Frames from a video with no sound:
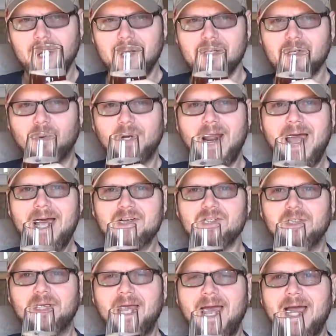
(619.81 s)
So it
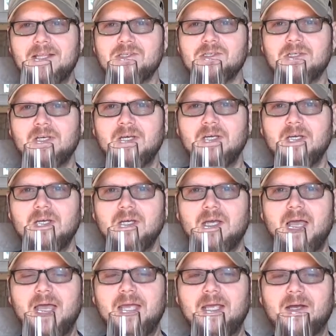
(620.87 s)
actually adds
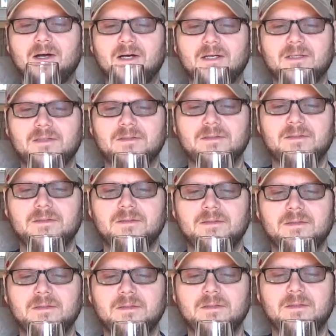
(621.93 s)
a
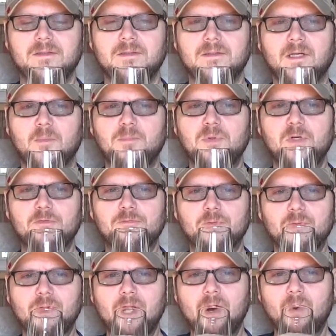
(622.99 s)

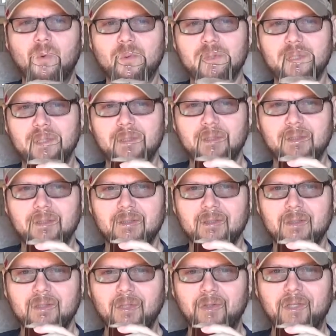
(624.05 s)
beautiful note
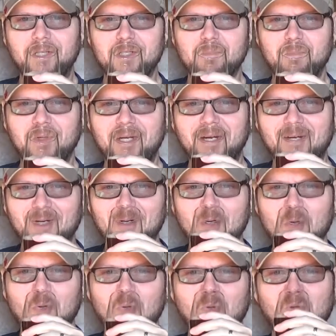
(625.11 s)
to this beer.